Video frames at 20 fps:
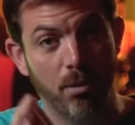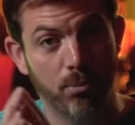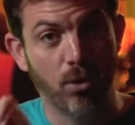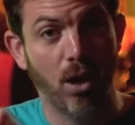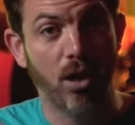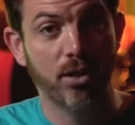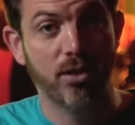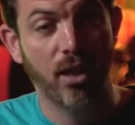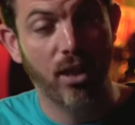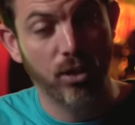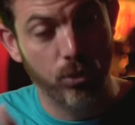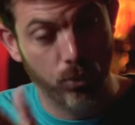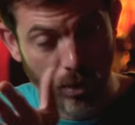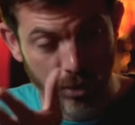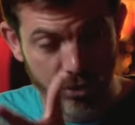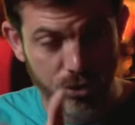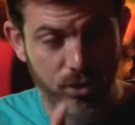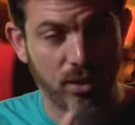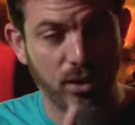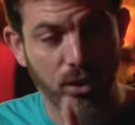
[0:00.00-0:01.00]
Brock Yates while
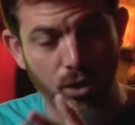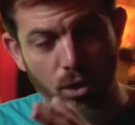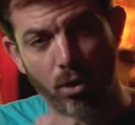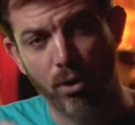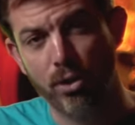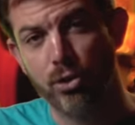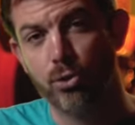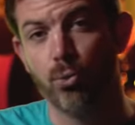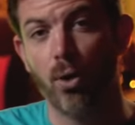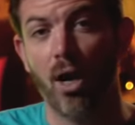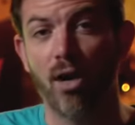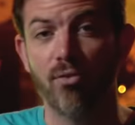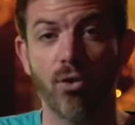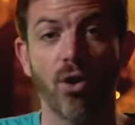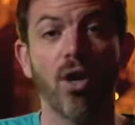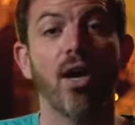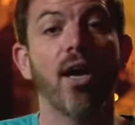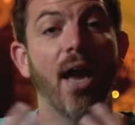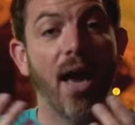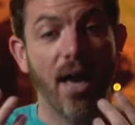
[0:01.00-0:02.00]
still at Car and Driver